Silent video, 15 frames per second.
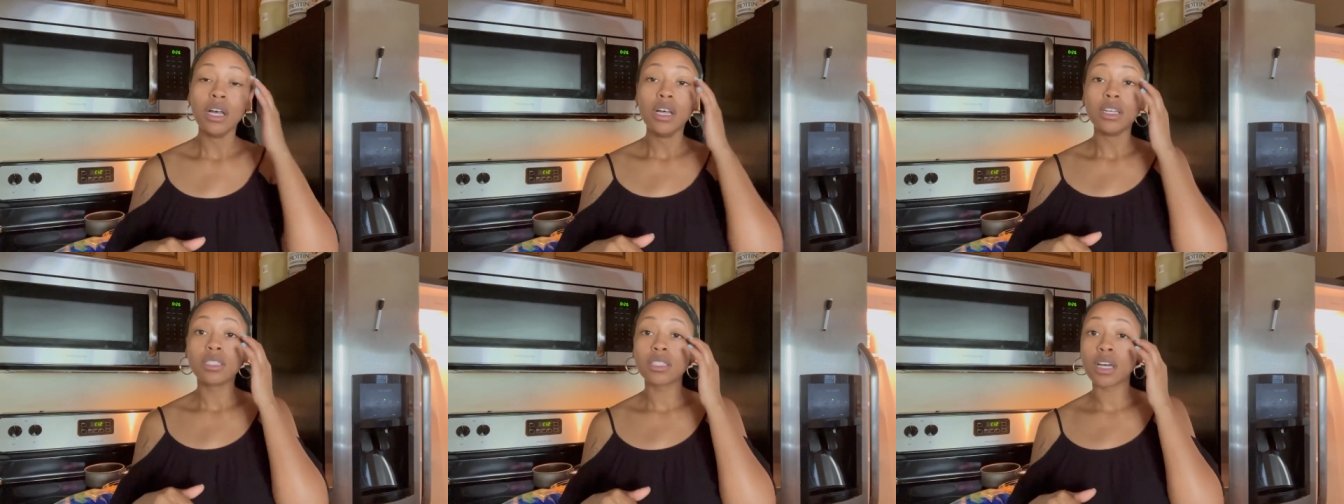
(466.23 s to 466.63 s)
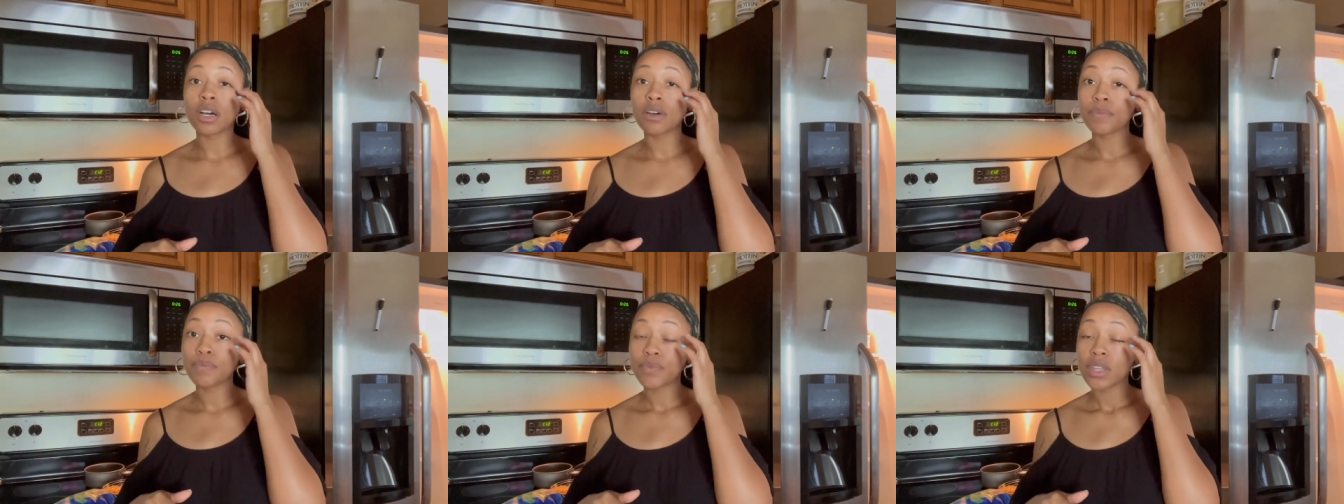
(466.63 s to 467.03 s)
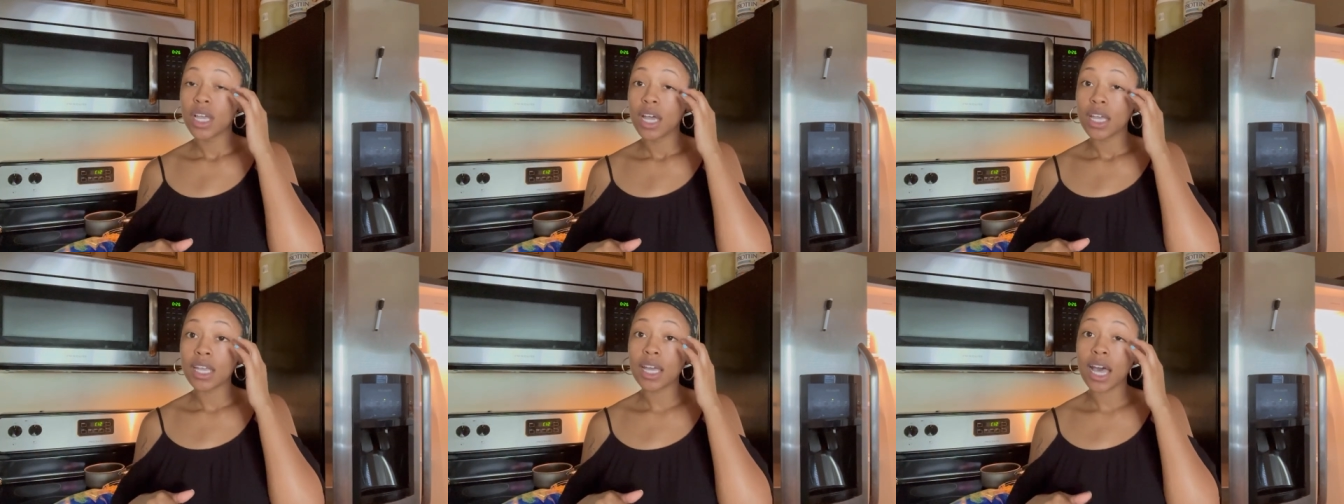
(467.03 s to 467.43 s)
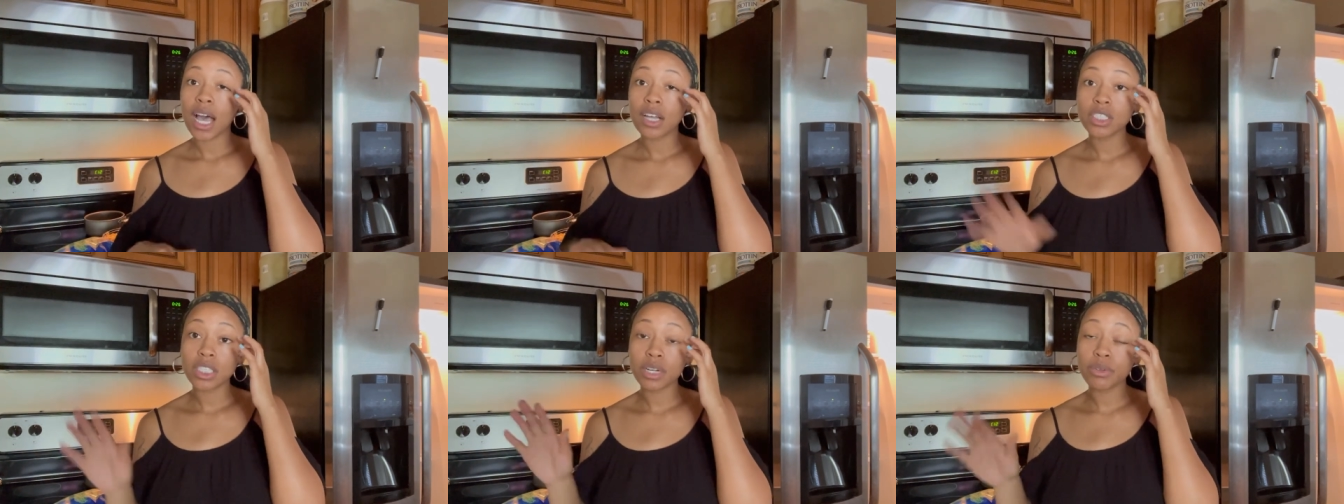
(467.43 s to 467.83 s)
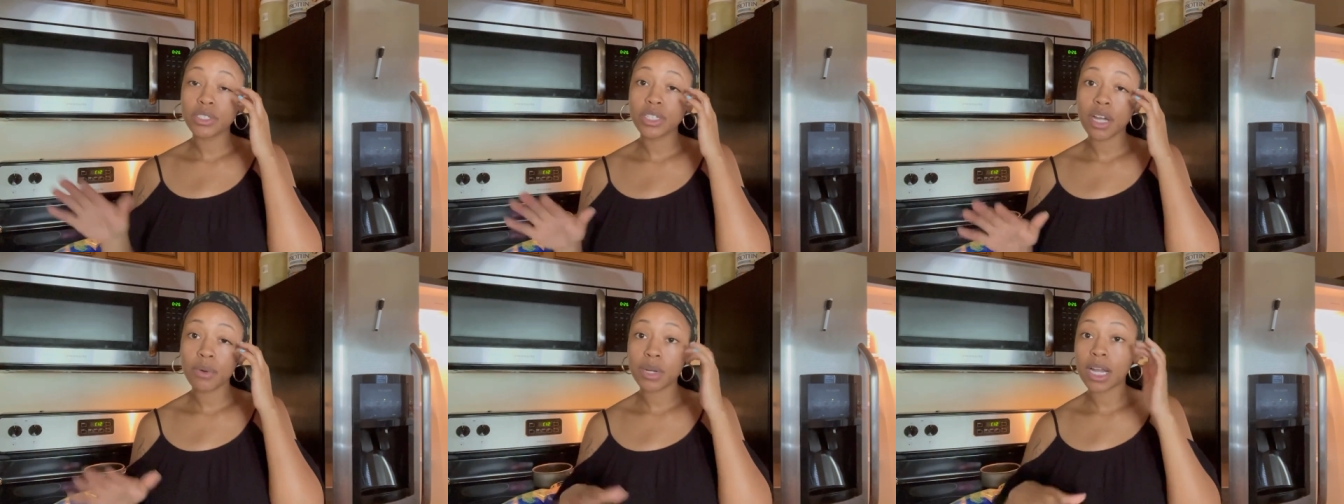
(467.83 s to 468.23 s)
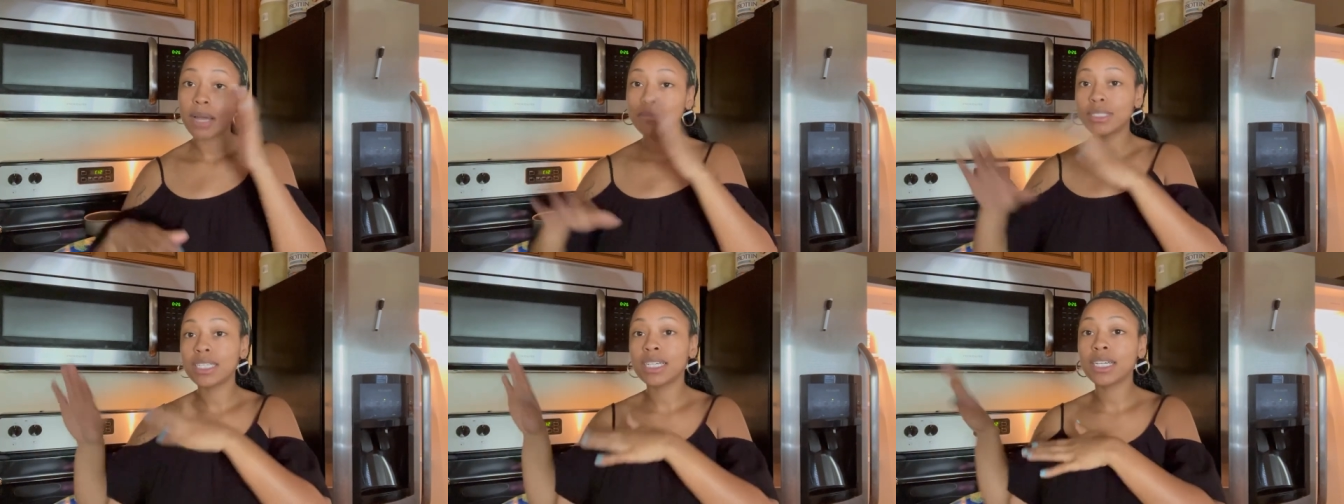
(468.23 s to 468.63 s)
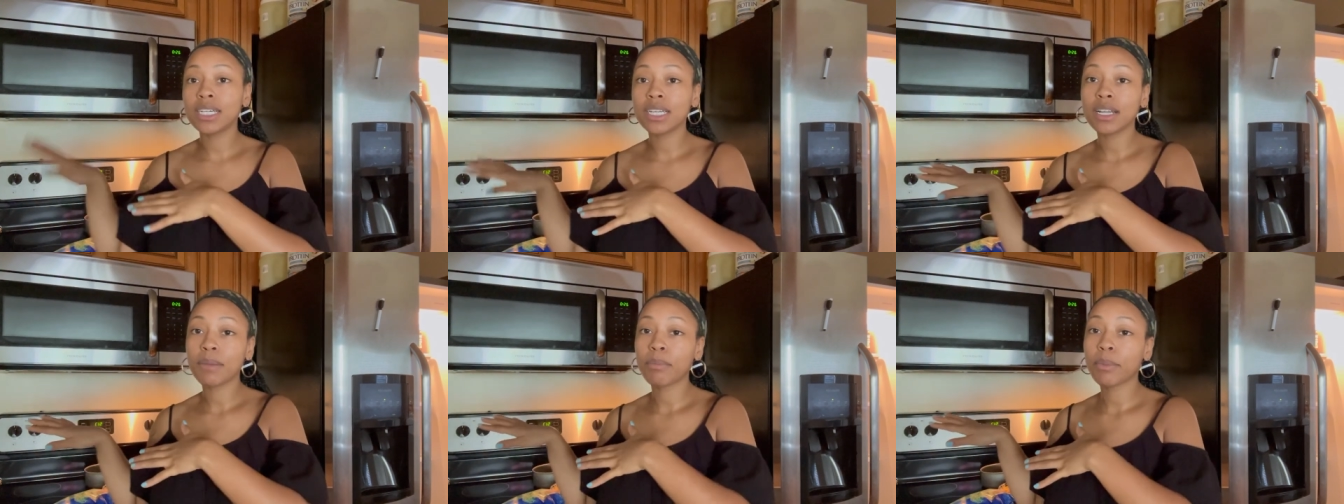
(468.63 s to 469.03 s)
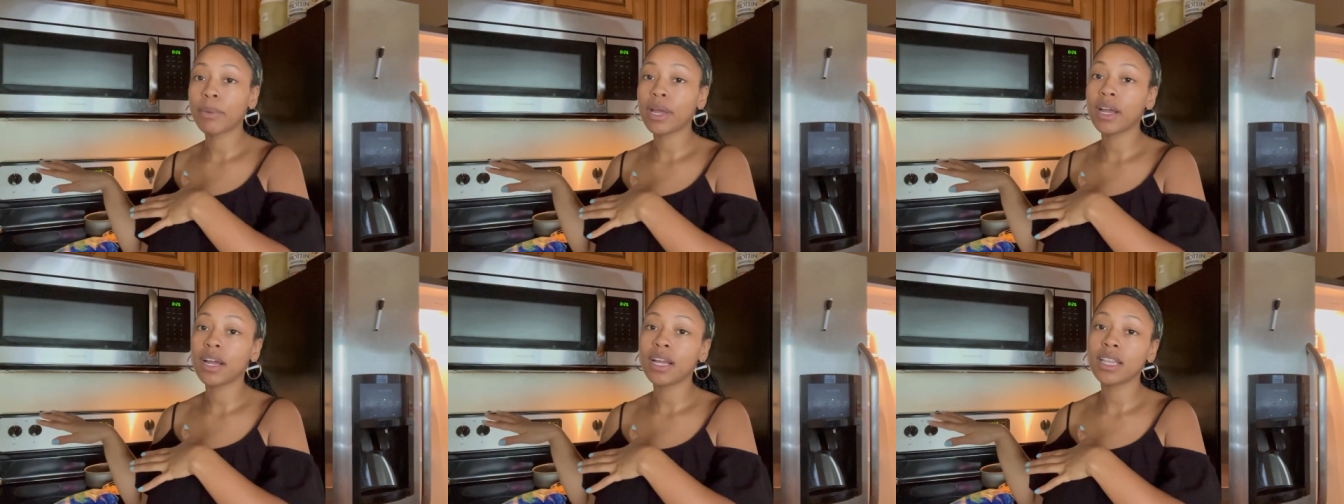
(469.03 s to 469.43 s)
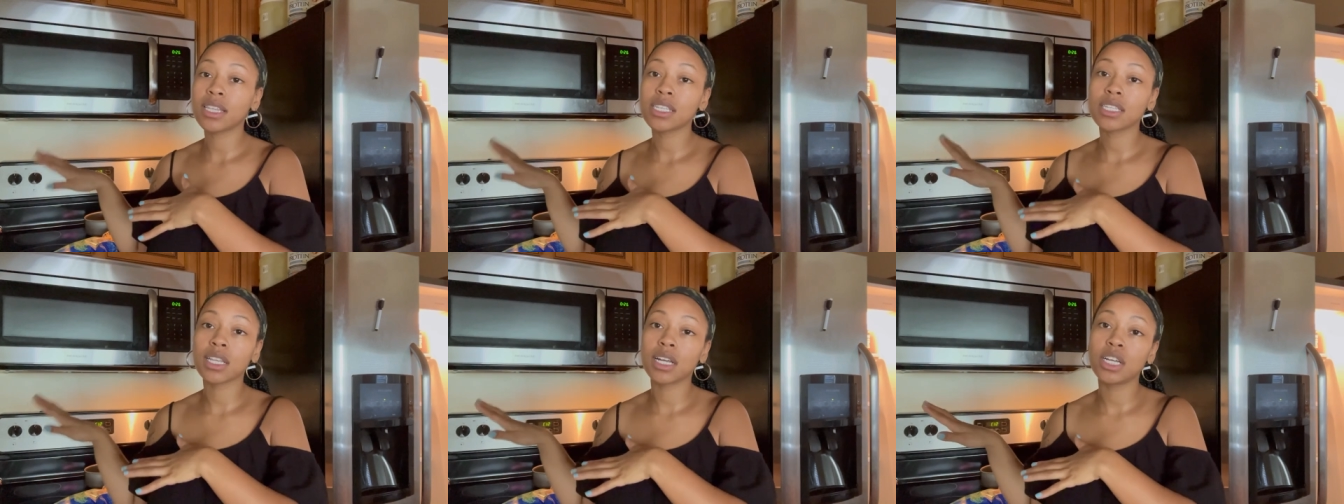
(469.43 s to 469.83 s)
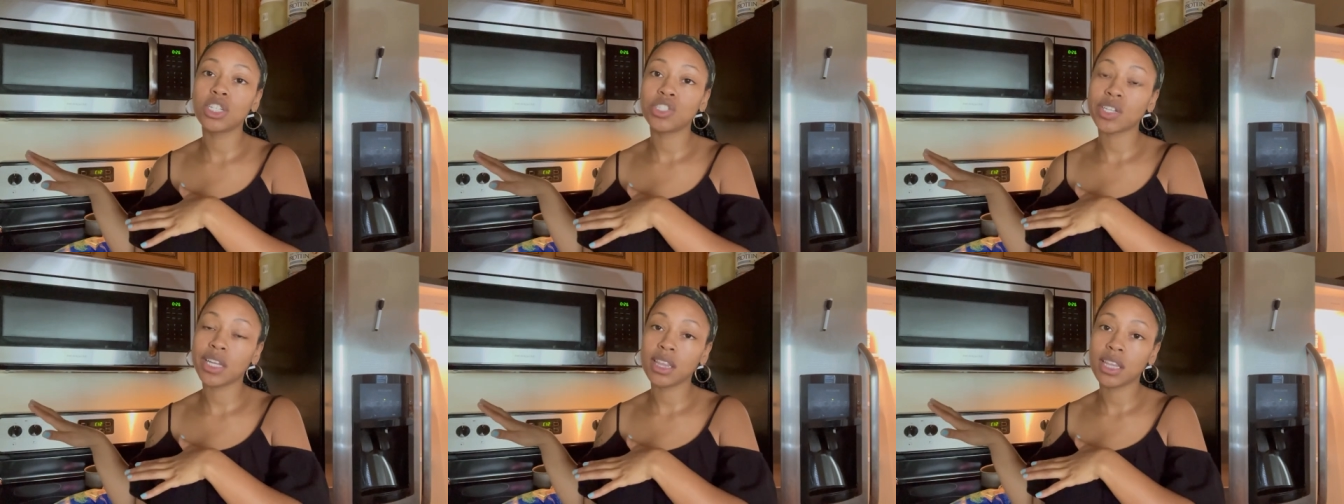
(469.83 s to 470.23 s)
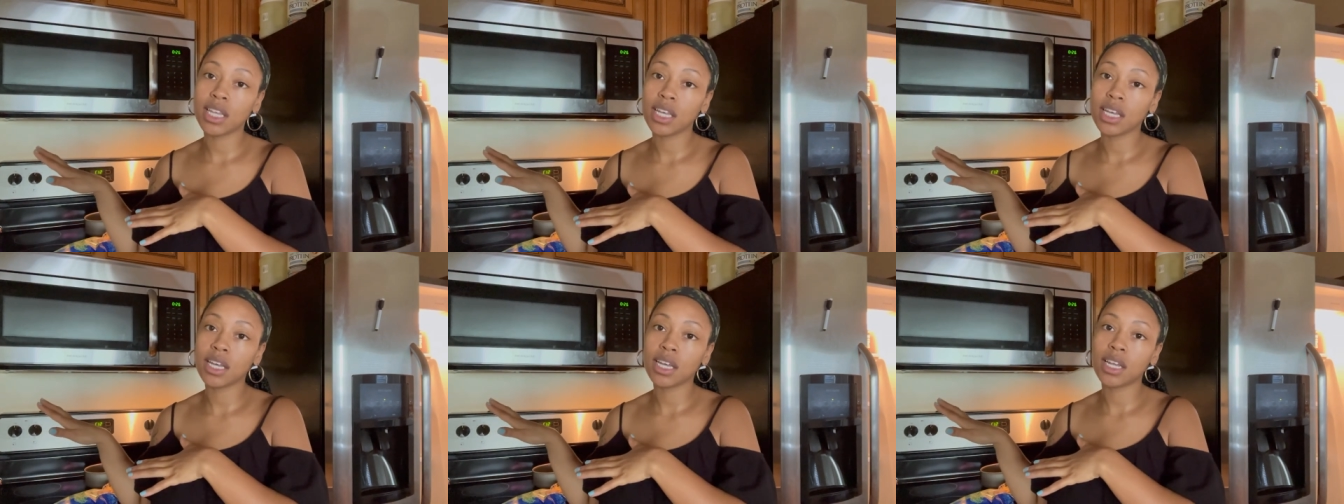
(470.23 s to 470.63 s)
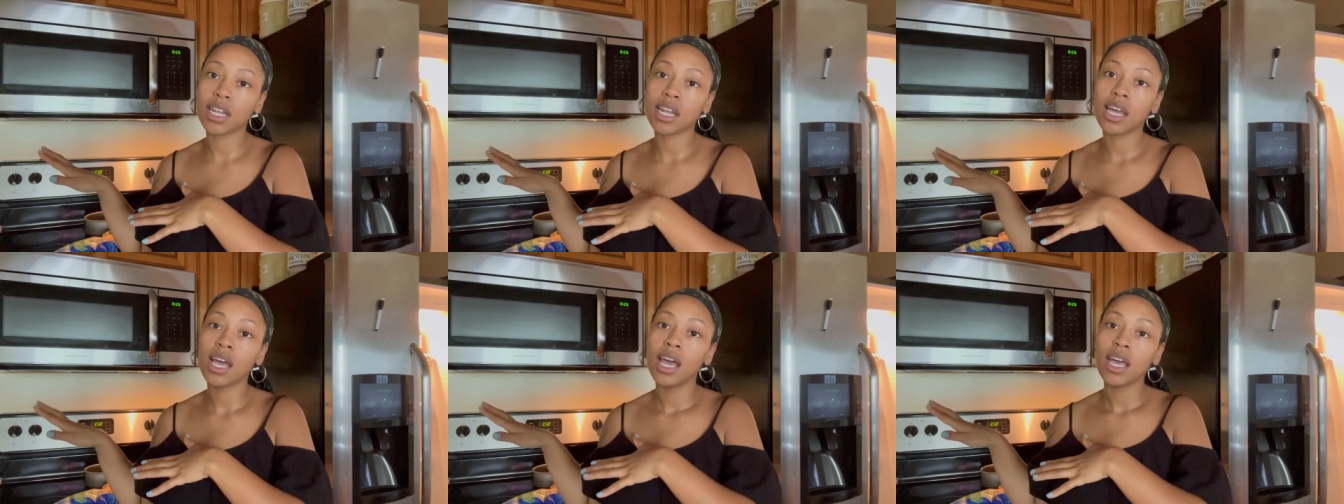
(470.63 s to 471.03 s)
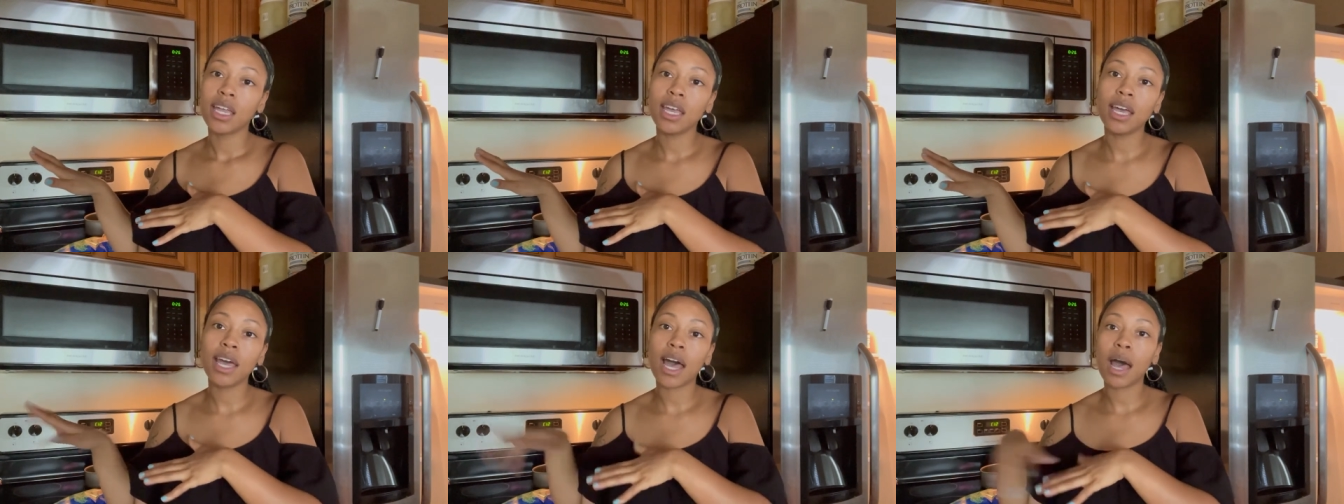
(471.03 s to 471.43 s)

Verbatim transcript: So yeah, I'll share with y'all when I'm done preparing this lunch, and then yeah,